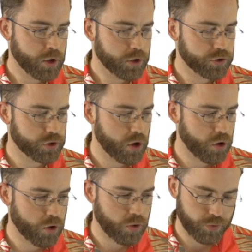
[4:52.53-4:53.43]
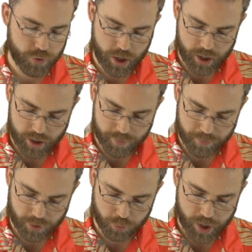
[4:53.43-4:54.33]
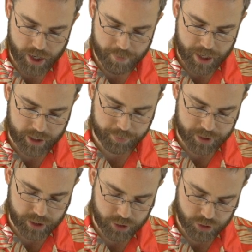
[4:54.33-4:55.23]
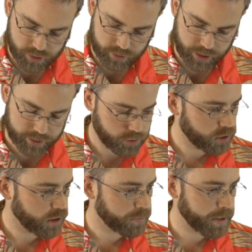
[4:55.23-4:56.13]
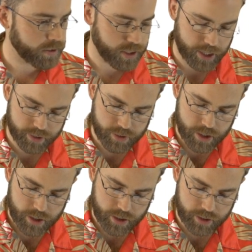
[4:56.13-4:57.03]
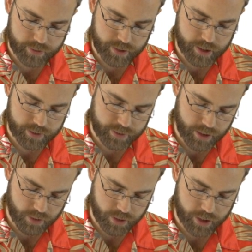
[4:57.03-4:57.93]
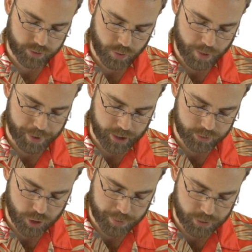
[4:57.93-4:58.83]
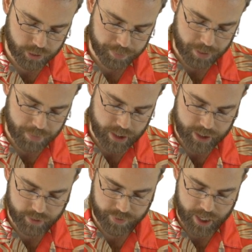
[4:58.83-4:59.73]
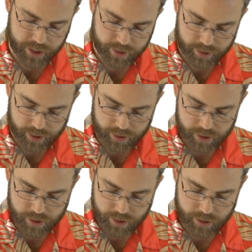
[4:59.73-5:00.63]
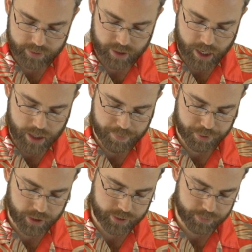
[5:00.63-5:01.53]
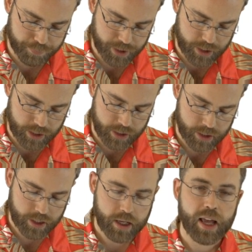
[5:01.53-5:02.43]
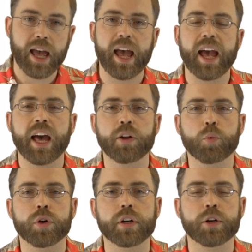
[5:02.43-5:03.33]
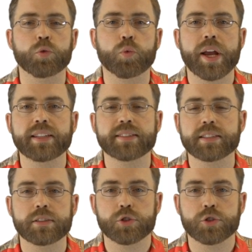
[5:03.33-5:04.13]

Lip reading: So the way mathematicians like to talk about that is they say, okay, so our polynomial could be made out of anything. It's a plus b, and we're going to raise it